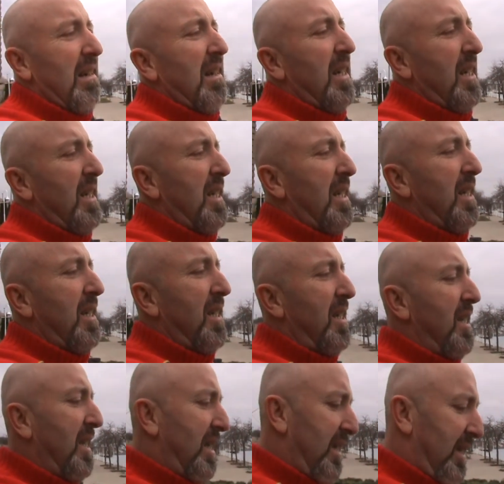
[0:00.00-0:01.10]
uh,
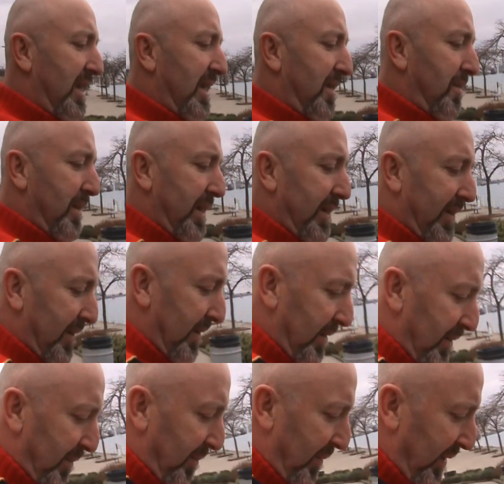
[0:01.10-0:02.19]
uh what else?
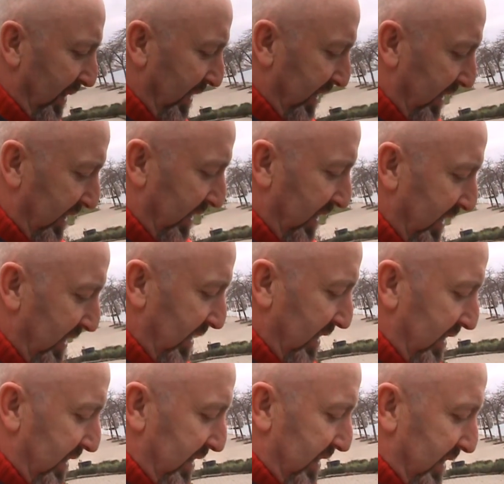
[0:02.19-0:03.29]
Uh,
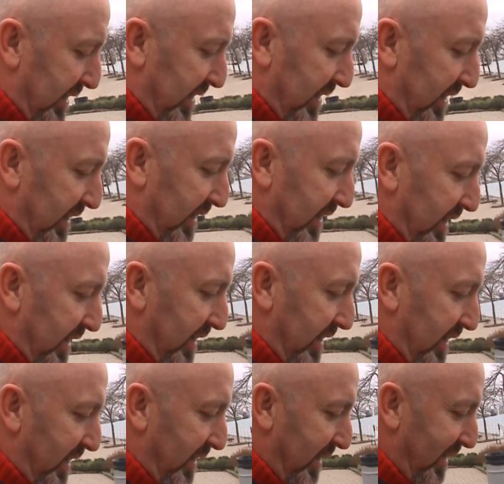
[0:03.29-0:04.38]
and, uh,
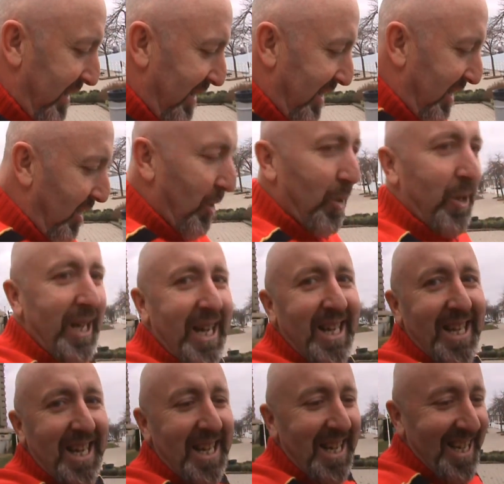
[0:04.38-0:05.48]
oh yeah,
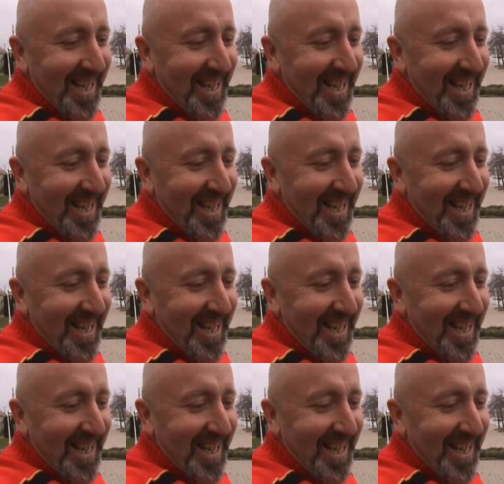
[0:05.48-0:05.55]
the, uh,